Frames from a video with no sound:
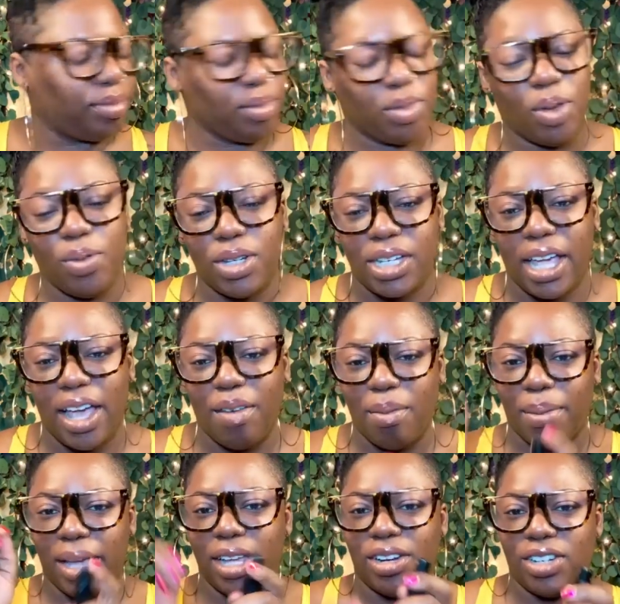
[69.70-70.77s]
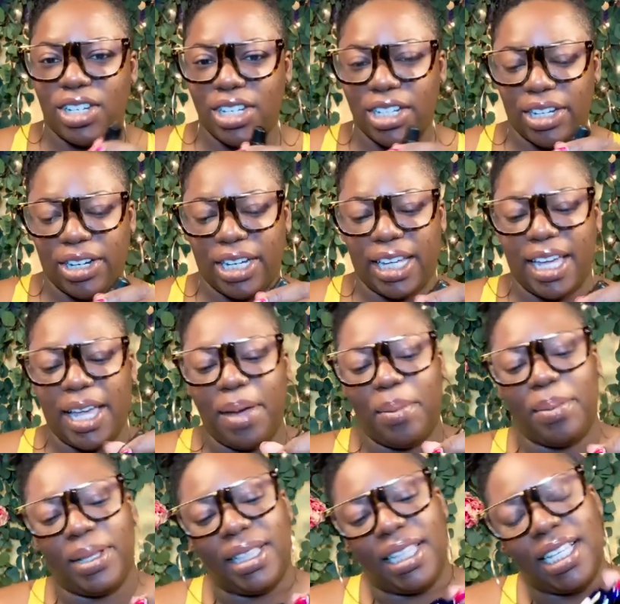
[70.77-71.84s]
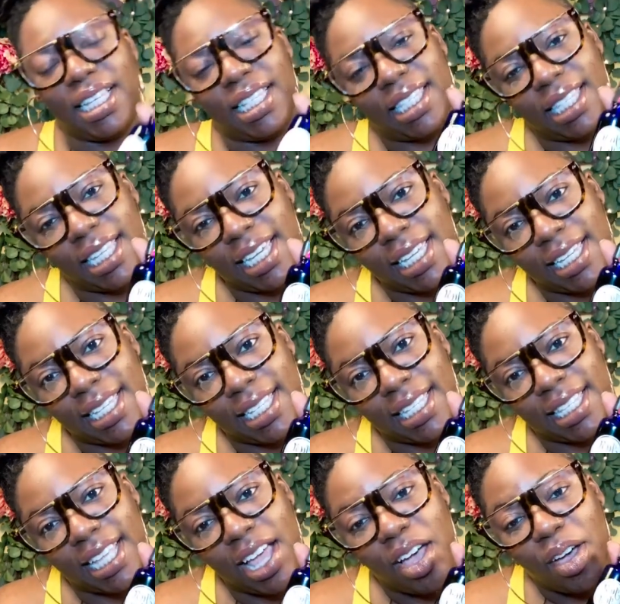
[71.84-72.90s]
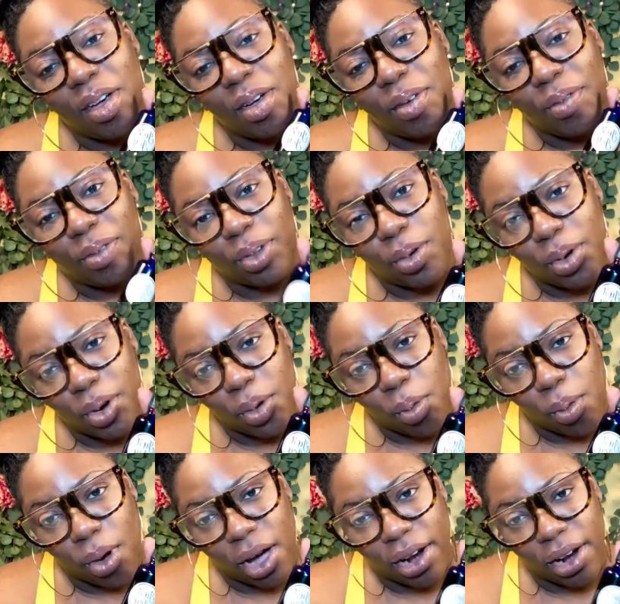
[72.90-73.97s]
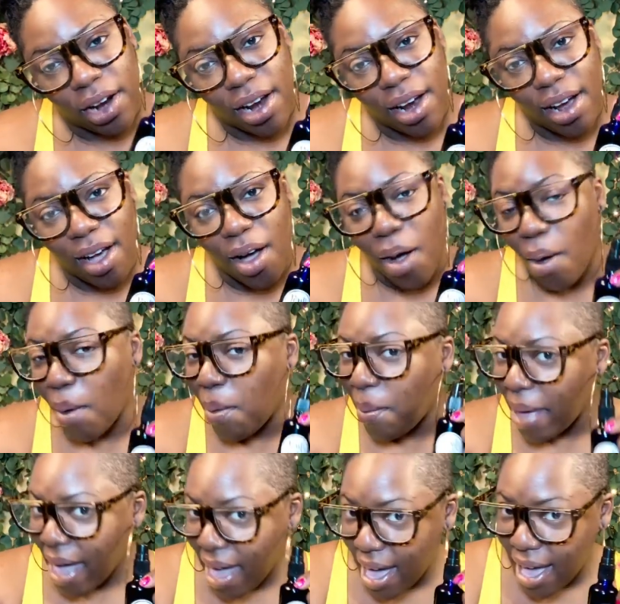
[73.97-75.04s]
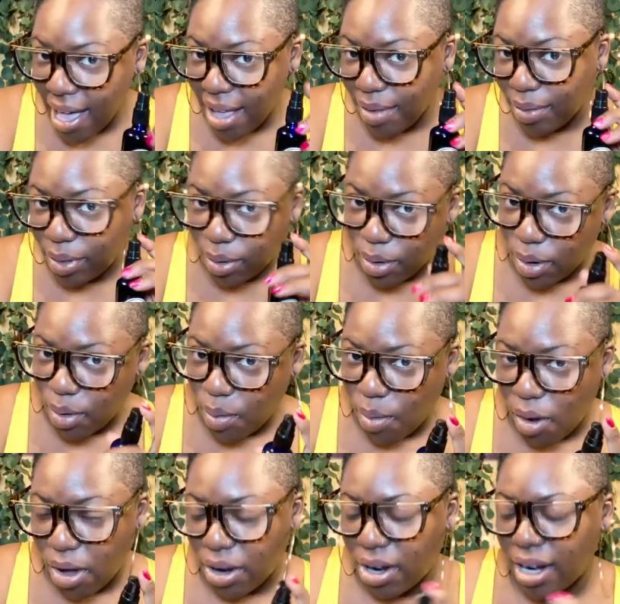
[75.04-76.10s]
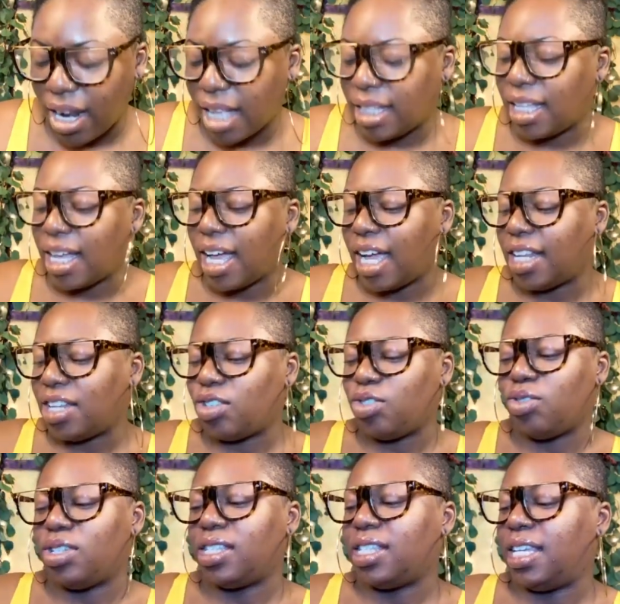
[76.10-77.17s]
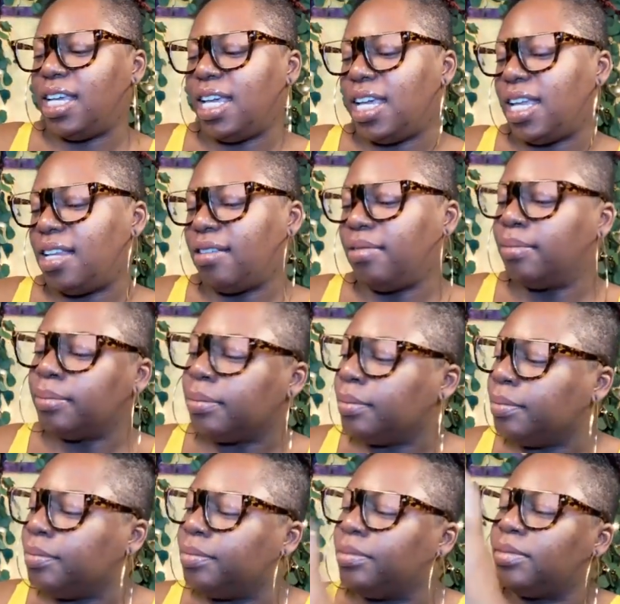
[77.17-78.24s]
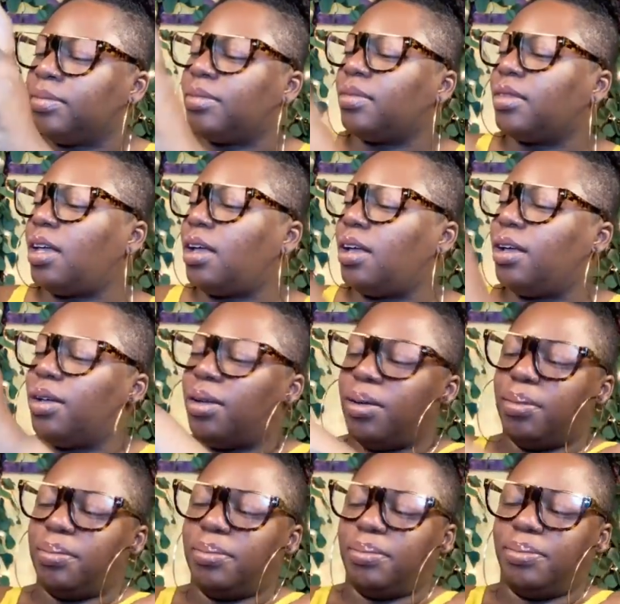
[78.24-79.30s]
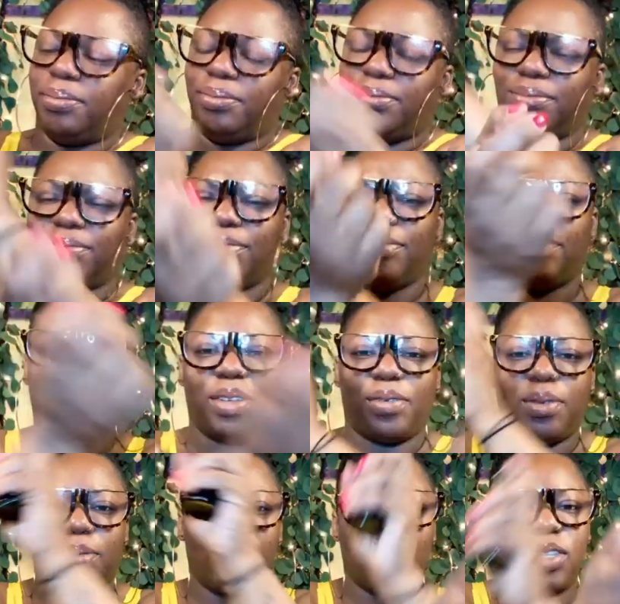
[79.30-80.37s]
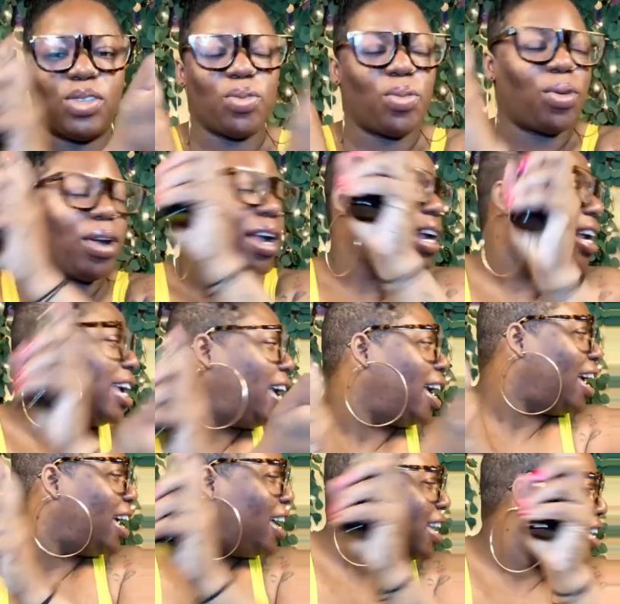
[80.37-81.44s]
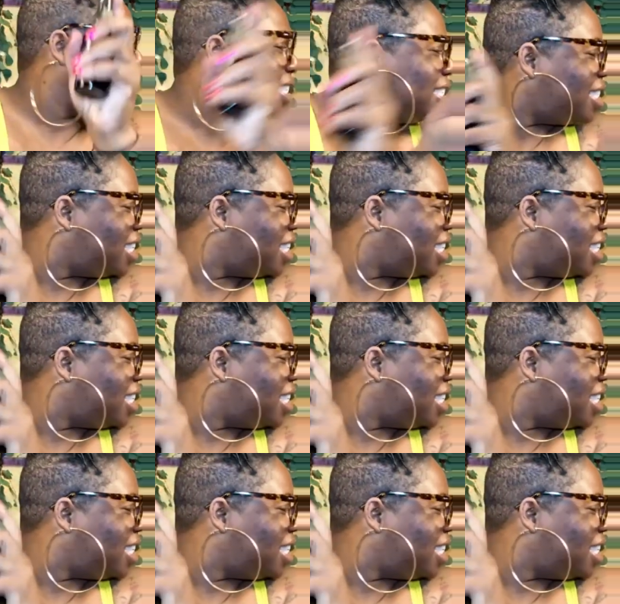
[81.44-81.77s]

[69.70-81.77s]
which I have in my energy clearing kit. But this is Florida water, homemade Florida water, not the kind that you just get from the store. It has